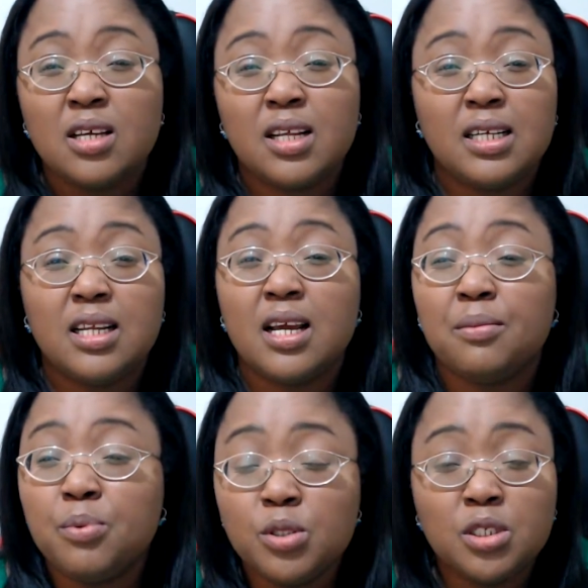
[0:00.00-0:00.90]
that they
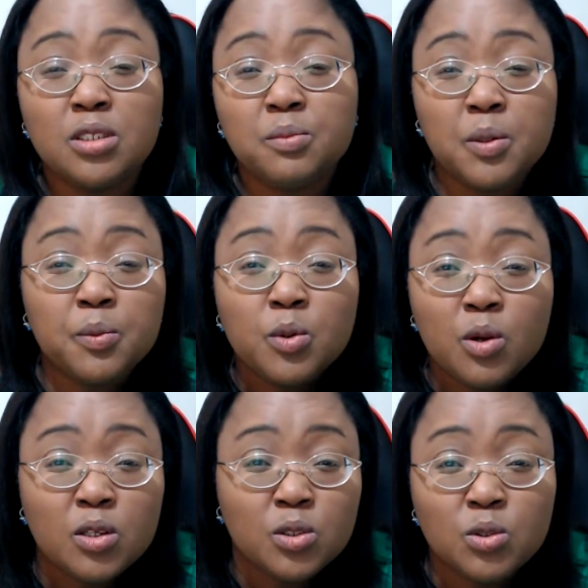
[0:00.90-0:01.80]
are pushing the
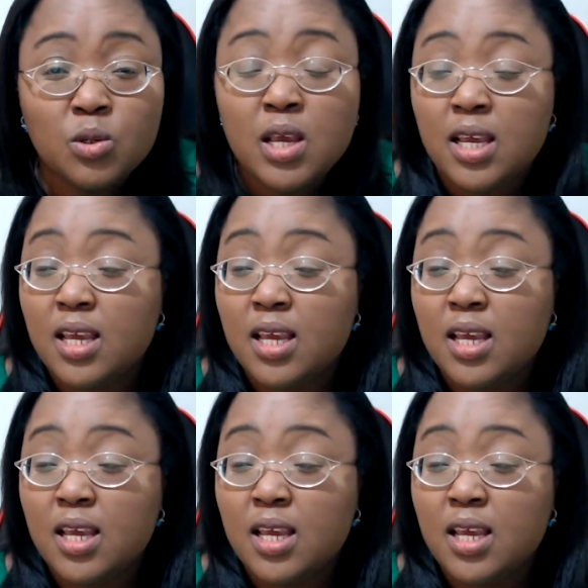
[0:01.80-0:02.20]
people onto,